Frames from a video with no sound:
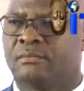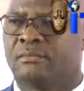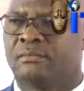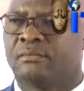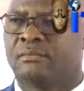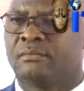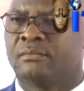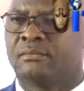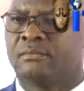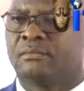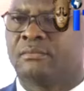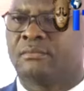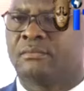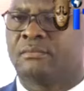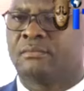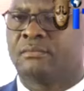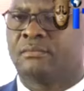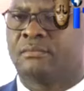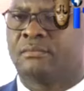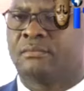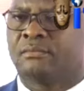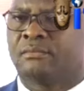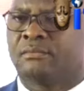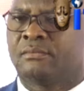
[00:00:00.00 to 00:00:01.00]

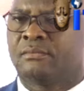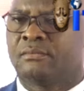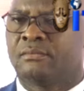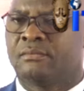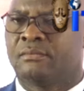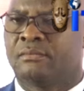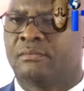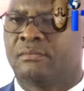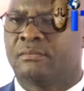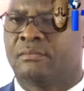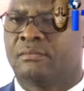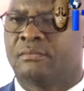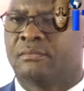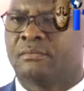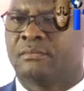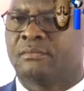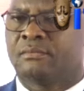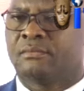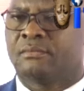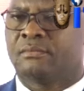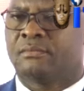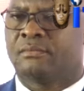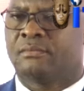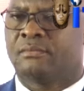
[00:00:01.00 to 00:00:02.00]

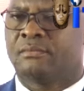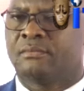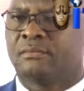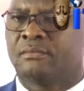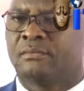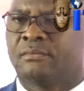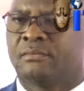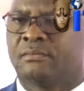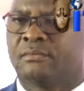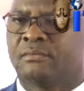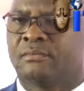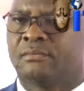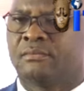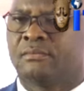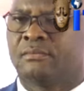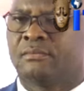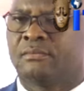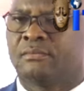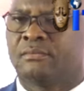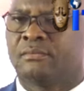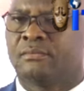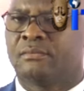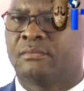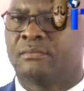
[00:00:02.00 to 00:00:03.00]

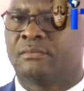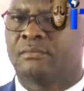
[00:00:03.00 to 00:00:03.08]
The person shown says nothing.